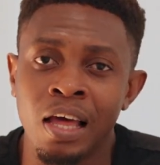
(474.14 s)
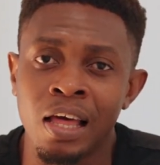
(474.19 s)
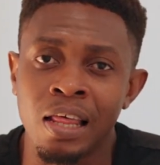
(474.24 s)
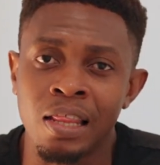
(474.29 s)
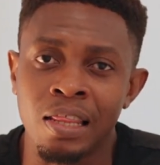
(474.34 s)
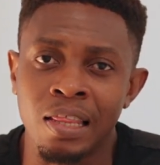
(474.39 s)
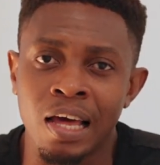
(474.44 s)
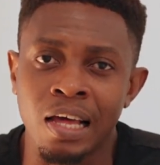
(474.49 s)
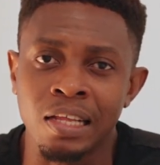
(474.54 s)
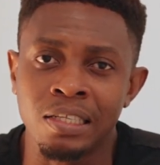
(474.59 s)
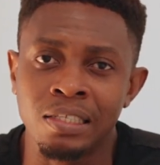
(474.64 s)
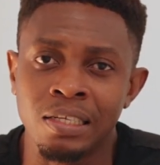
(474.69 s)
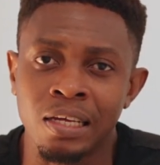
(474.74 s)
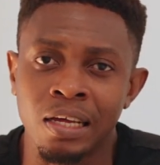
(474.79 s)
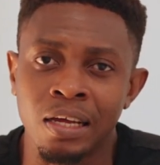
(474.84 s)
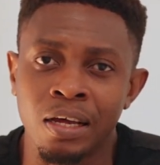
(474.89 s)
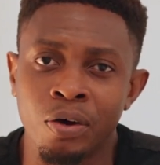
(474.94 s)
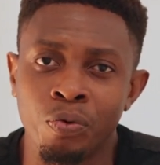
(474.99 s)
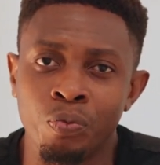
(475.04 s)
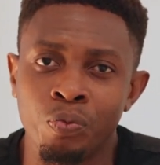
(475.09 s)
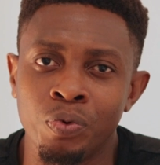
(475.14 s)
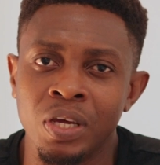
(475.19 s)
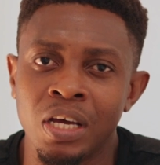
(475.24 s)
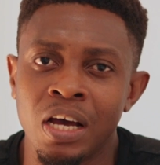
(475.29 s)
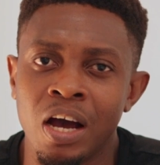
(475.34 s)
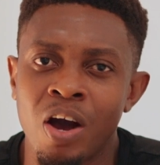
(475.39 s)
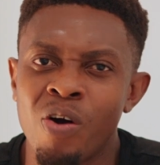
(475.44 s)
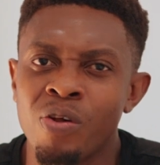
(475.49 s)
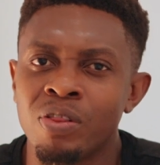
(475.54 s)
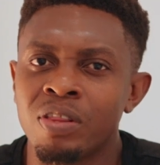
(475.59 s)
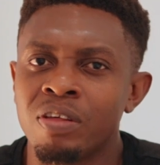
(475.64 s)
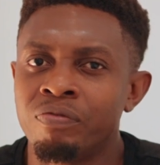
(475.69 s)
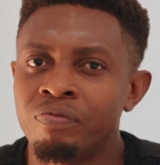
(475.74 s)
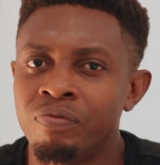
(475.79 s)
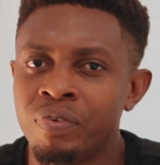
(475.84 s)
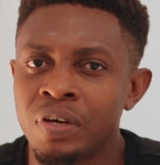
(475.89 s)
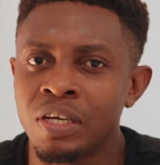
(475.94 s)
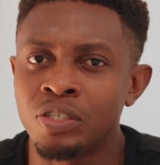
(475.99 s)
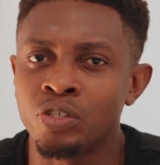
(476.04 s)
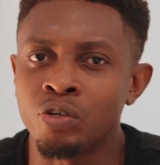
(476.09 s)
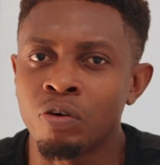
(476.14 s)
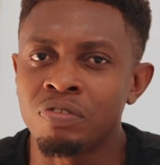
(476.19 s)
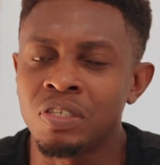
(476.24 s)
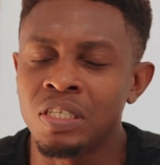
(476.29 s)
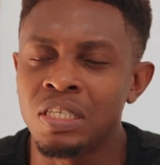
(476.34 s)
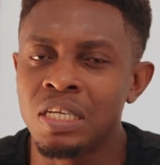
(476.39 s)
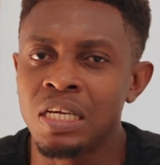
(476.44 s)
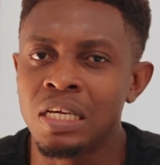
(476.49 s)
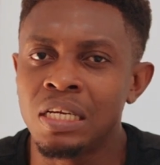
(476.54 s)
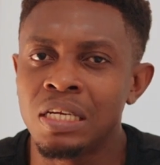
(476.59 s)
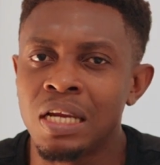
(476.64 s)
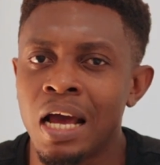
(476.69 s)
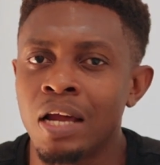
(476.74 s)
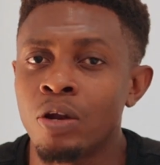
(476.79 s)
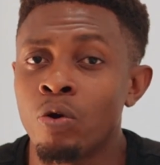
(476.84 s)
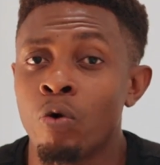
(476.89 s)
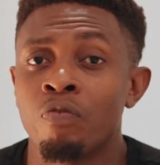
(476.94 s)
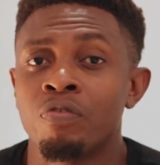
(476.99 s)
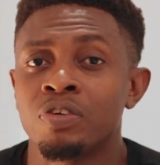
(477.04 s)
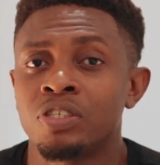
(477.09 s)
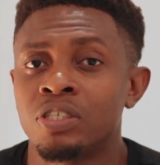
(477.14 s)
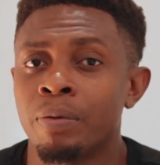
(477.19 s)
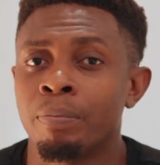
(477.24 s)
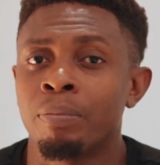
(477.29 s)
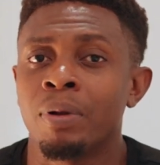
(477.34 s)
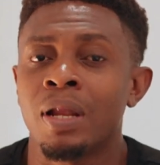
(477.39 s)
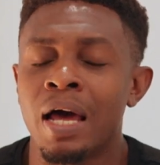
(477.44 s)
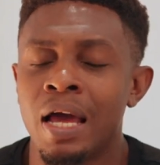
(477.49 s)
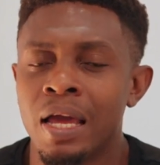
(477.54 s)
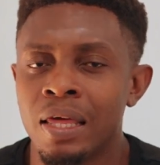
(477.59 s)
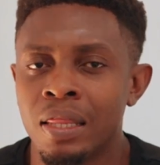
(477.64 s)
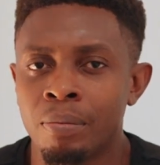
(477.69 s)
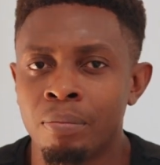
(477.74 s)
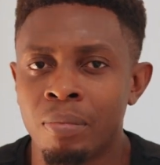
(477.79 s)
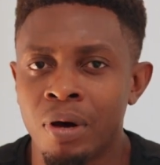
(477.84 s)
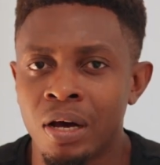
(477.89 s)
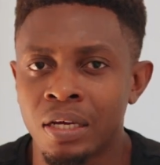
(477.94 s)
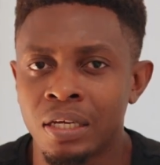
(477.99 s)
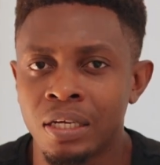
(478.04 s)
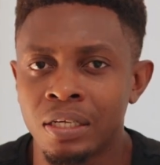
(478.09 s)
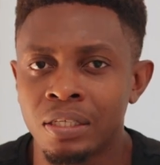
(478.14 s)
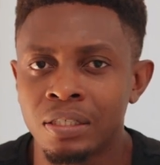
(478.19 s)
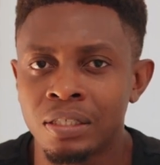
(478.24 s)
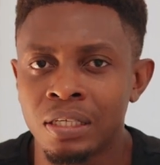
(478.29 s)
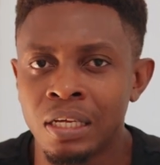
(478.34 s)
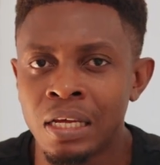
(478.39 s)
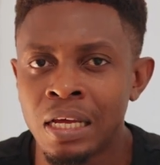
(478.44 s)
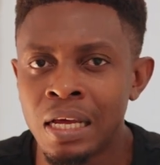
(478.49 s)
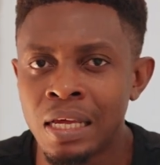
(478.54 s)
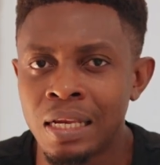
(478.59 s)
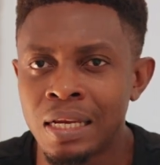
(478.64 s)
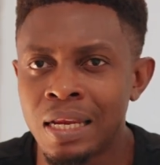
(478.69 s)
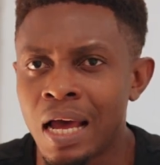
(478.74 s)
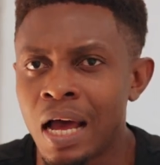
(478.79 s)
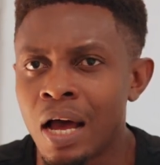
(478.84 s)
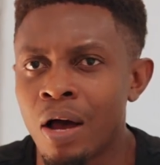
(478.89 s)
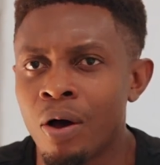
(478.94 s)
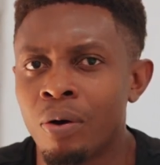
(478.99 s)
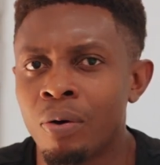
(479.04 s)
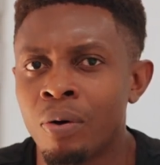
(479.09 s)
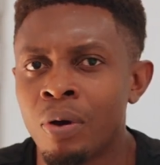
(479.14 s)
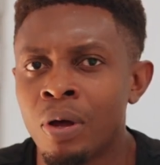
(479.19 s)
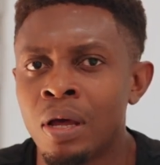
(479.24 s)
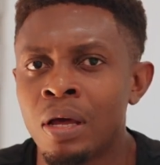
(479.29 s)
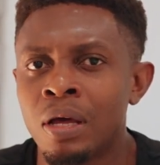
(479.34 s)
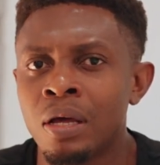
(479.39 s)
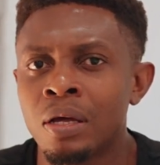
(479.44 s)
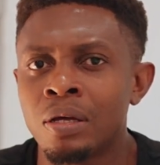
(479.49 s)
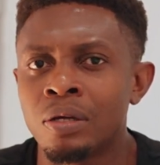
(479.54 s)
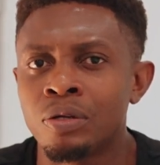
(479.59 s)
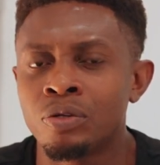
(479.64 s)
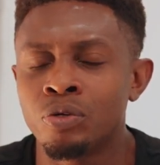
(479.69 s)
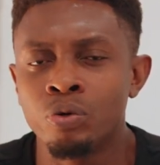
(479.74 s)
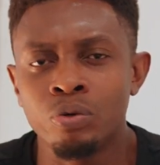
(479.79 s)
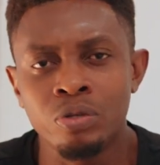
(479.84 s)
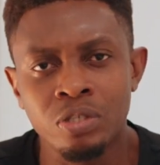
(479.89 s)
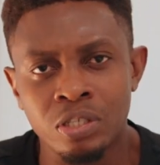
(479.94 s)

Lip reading: that we are on the verge of seeing an oversupply in the market. Now, good